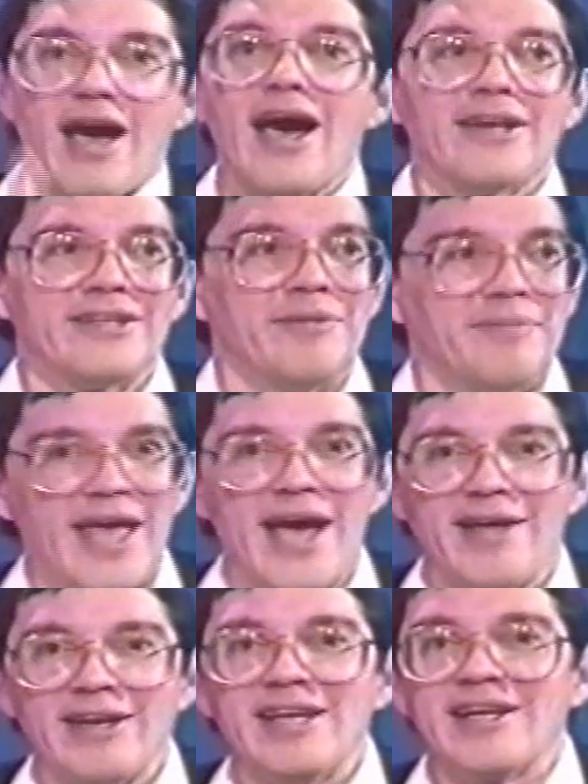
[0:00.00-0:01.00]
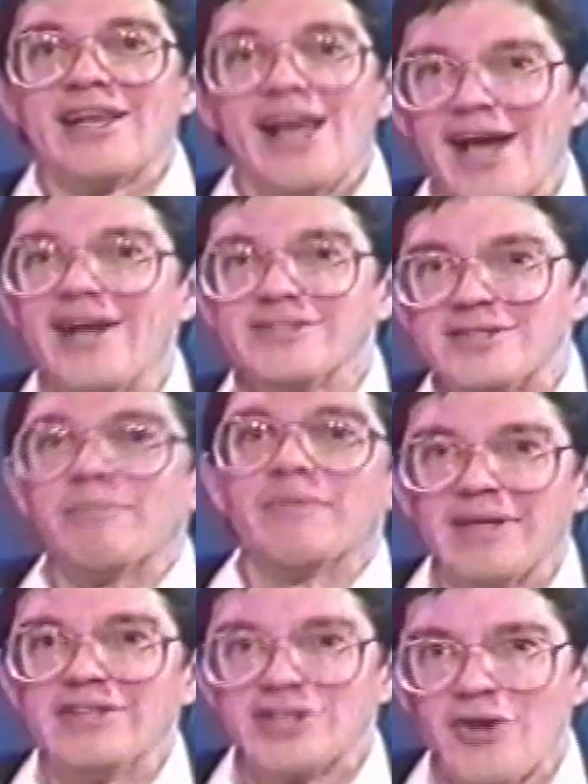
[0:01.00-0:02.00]
God come down in the clouds
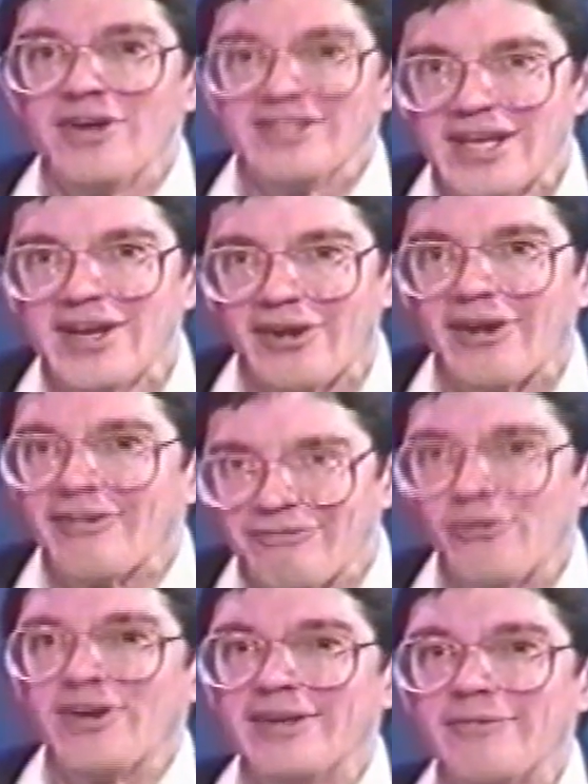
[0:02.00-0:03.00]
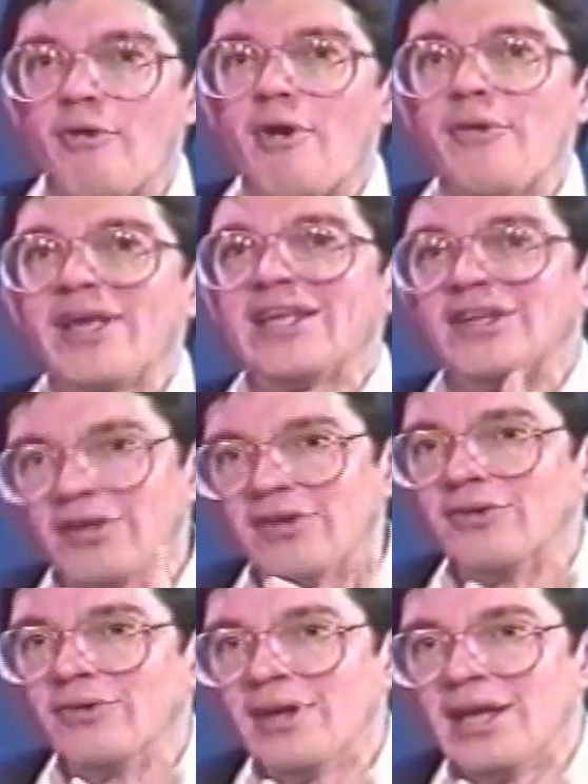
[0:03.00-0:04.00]
and show He's here for you. What we can
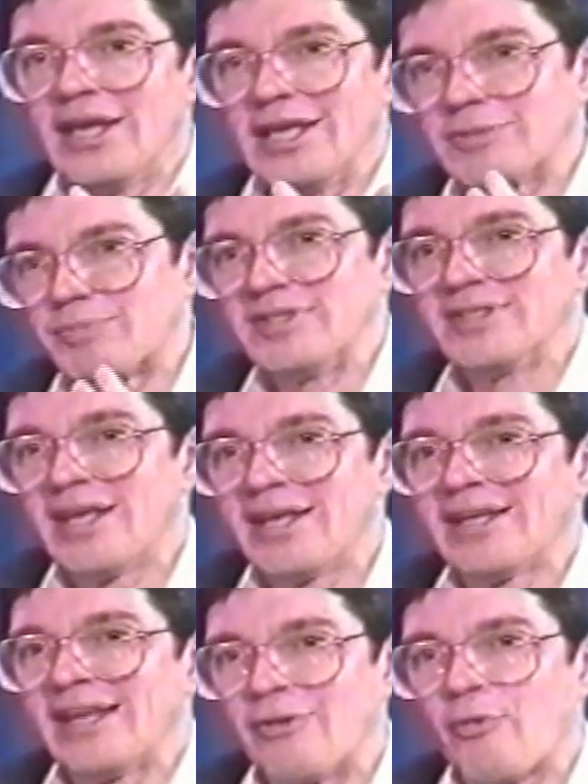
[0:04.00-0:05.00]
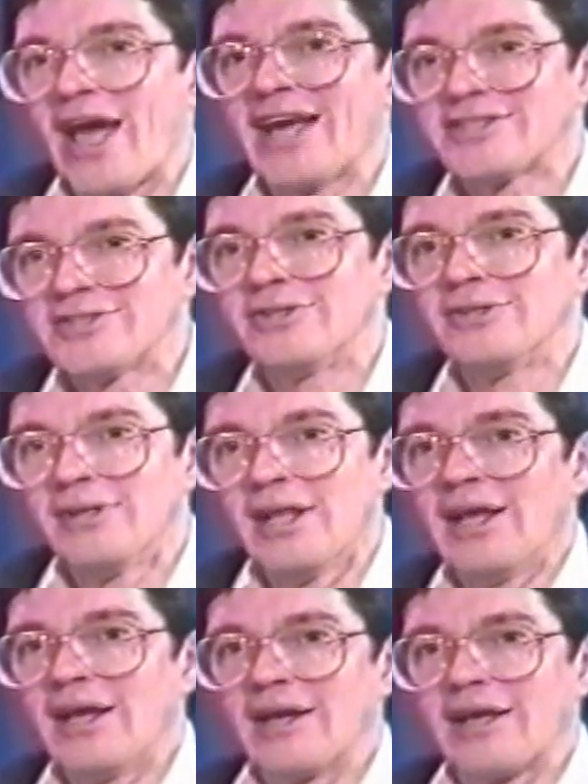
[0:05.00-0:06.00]
do is present in a rational,
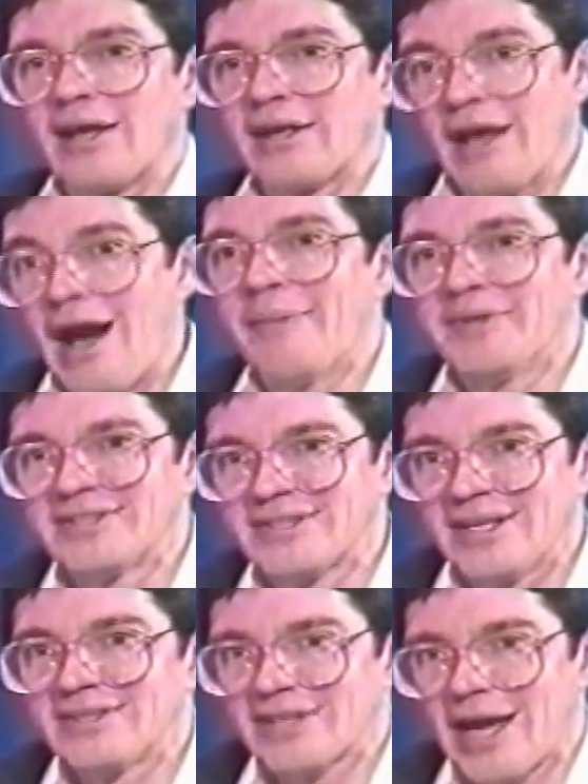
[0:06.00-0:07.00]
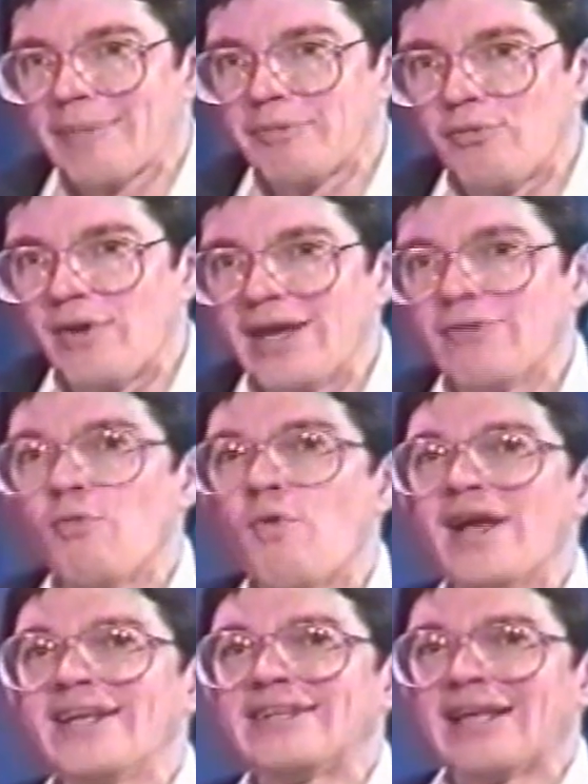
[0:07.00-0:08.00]
common sense type of way
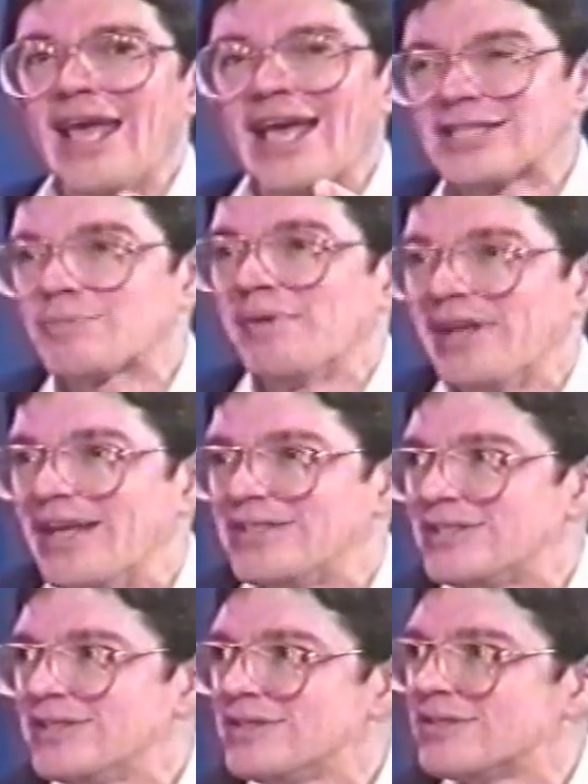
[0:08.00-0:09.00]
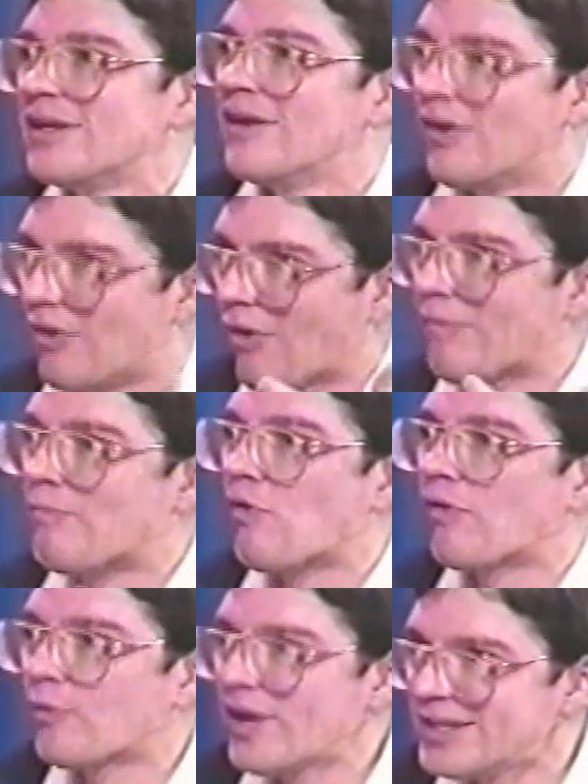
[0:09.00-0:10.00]
what explanations are
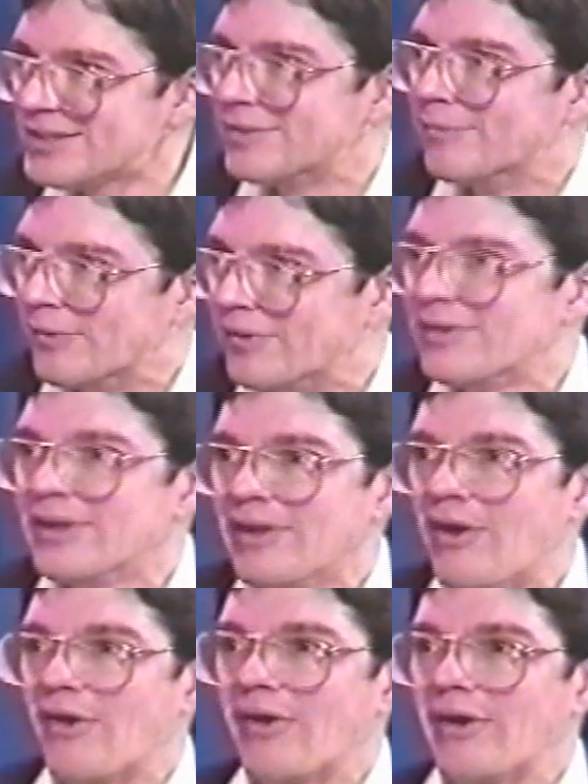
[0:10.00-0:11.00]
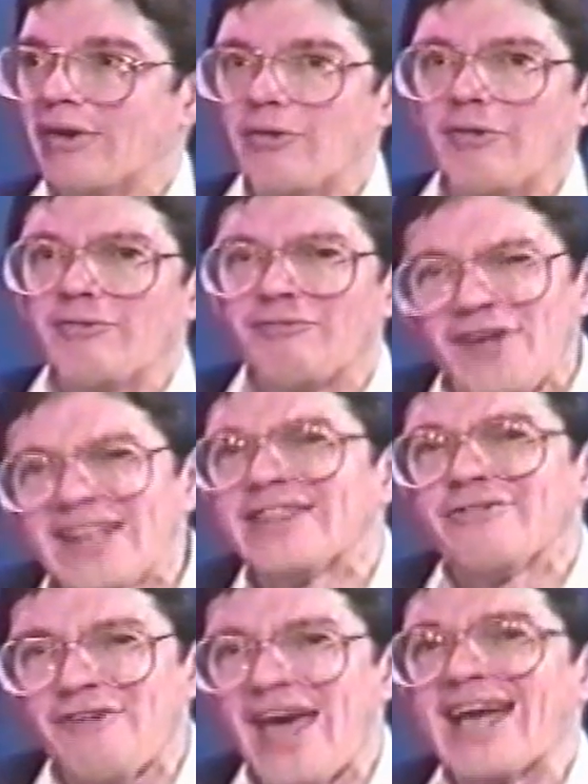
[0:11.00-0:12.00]
more reasonable or fit
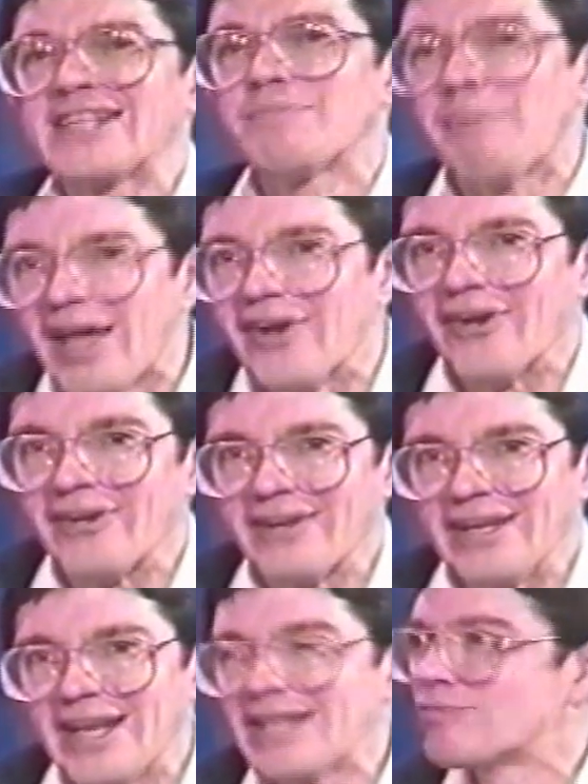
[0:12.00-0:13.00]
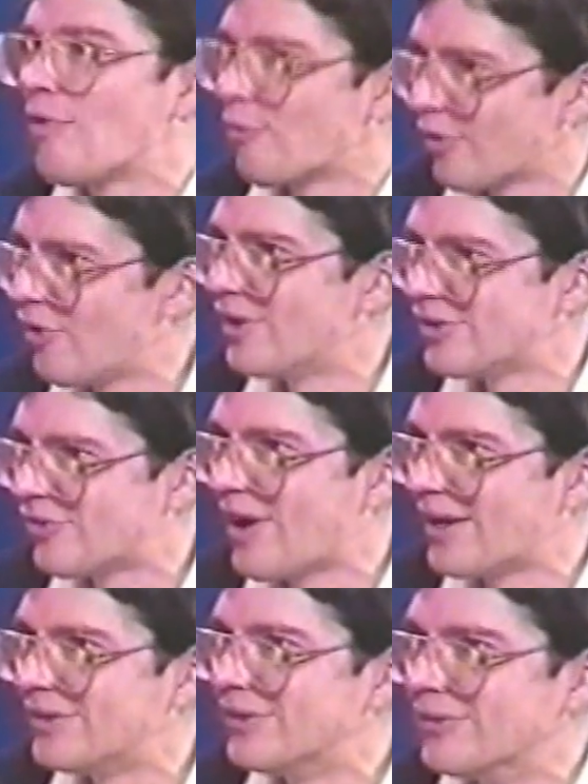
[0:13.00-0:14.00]
the facts better. And that's what we're going to
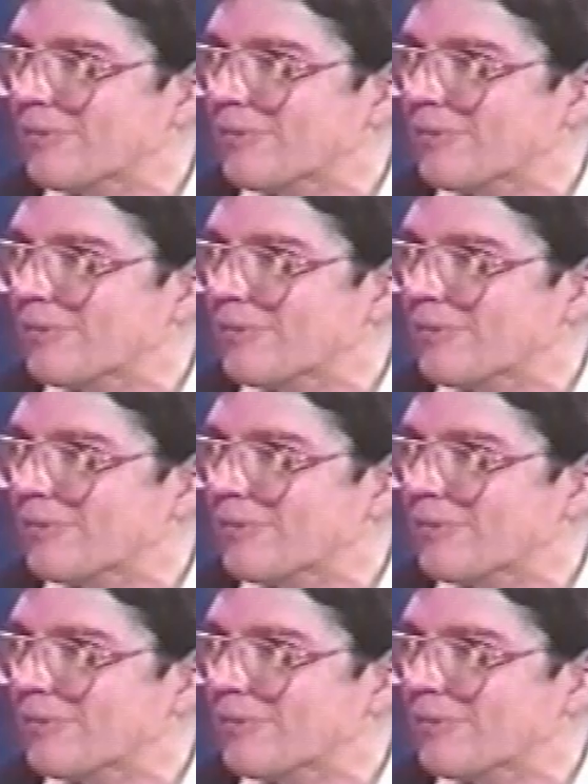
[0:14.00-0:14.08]
try to do.